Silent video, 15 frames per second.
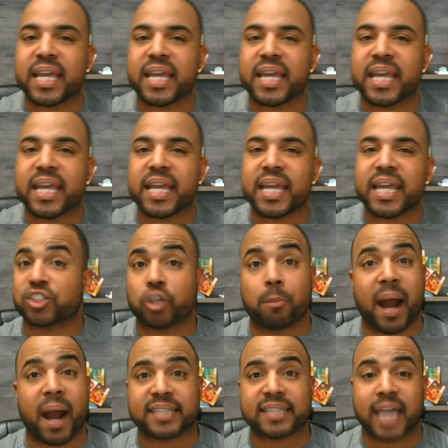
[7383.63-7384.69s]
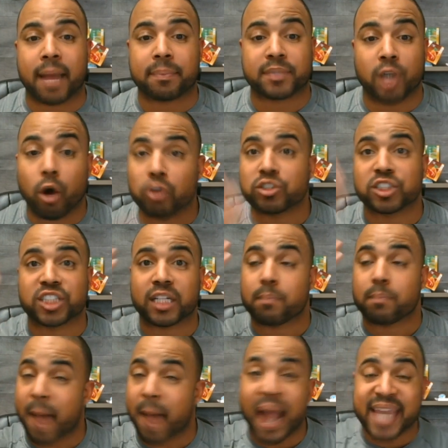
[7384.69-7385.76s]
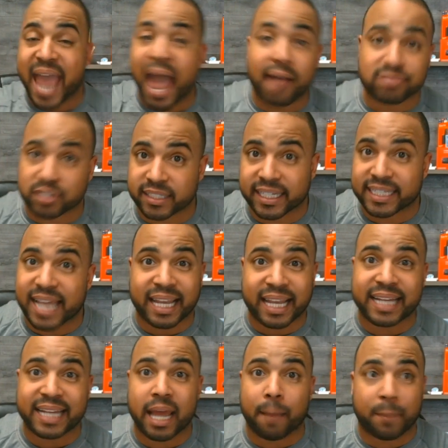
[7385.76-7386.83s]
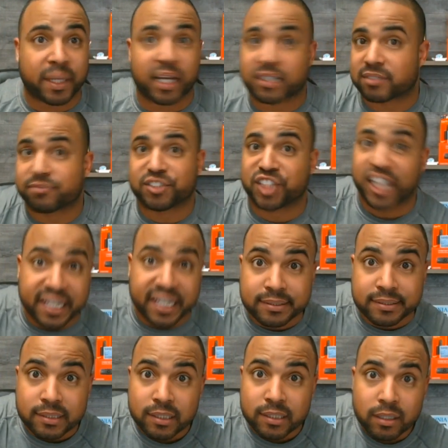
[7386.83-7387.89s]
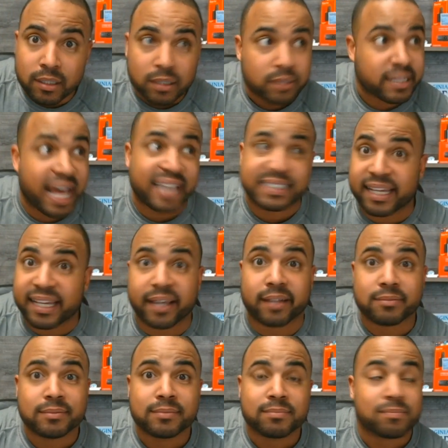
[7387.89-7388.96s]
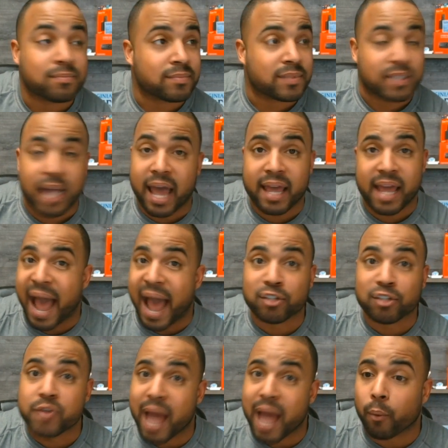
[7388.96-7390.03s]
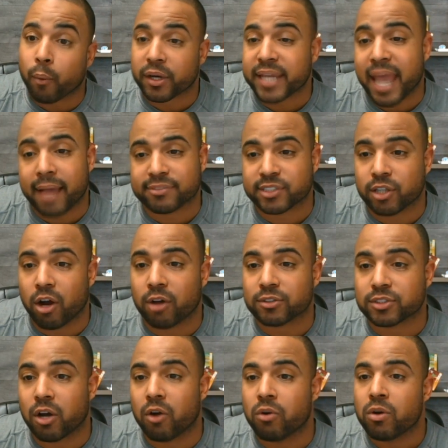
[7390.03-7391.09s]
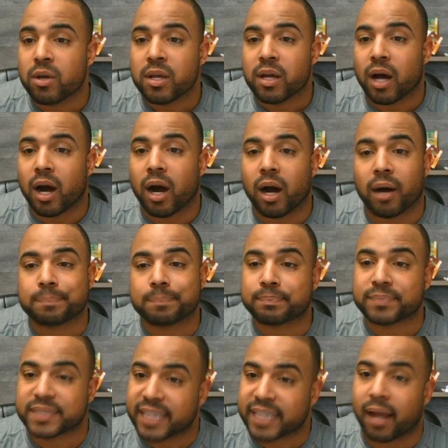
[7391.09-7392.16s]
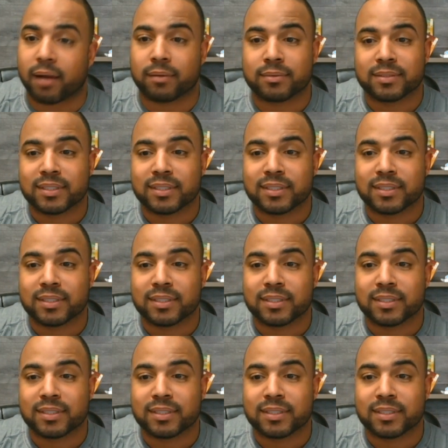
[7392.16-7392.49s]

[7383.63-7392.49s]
It's just your body type. Those are just, my calves would get that like that because of genes. That's it. I do not wear calves at all, so, yeah.